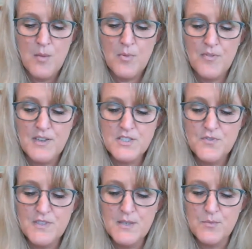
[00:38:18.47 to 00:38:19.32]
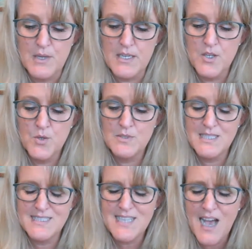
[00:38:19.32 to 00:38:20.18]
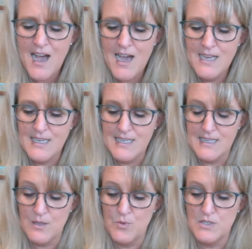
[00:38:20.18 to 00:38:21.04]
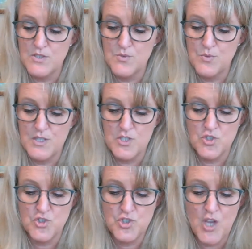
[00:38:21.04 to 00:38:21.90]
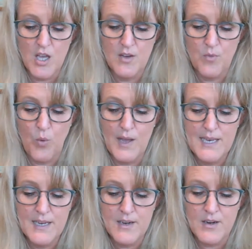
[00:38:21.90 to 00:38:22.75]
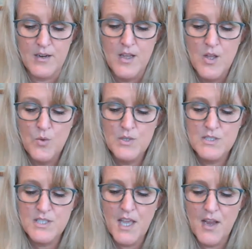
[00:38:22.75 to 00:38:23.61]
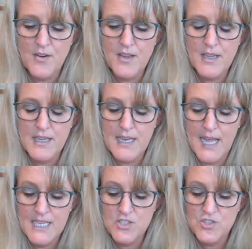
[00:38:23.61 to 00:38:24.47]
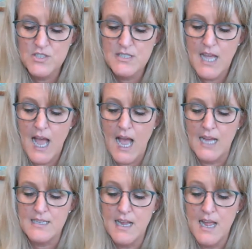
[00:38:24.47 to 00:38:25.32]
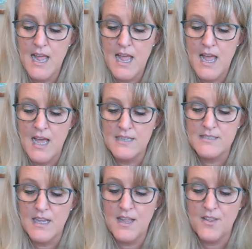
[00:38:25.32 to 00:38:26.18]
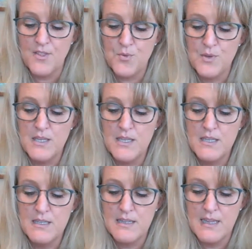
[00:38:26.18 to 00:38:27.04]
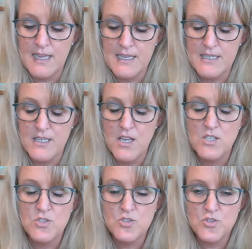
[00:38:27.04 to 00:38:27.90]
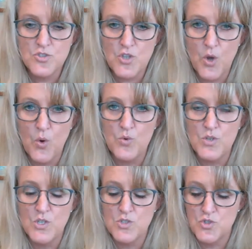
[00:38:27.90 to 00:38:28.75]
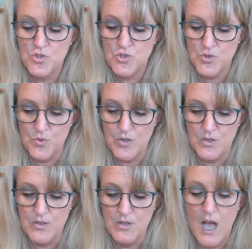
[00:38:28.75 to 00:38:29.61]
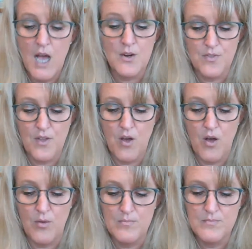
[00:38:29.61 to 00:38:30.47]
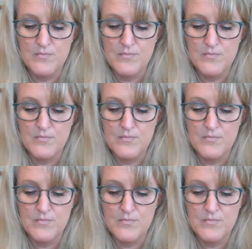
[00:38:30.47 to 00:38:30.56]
Professor Flitwick, who was a tiny little wizard with a shock of white hair, was carrying an ancient hat and a 3-legged stone stool out of the hall.